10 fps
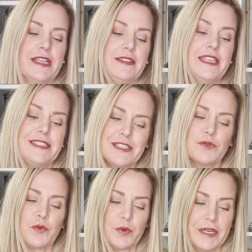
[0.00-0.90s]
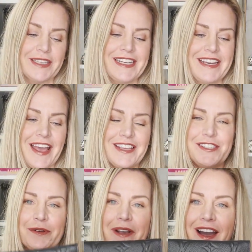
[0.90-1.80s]
This is really
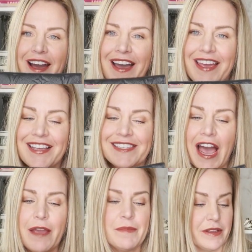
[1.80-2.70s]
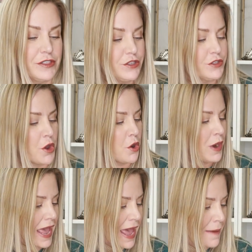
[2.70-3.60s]
nice, you guys. I'm so
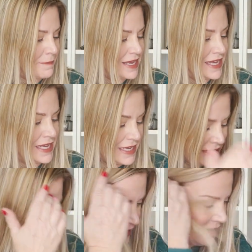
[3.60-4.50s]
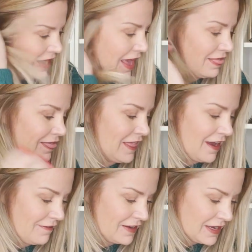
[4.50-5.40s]
happy. I
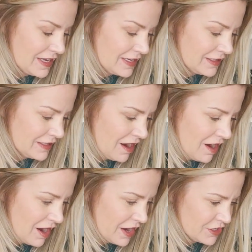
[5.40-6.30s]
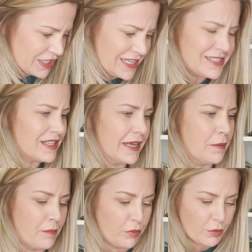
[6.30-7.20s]
love it. Gosh, it is
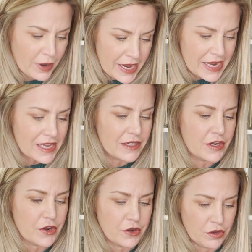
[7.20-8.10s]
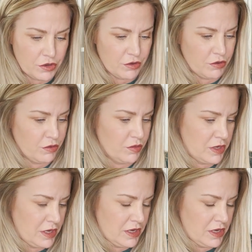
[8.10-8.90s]
brand new.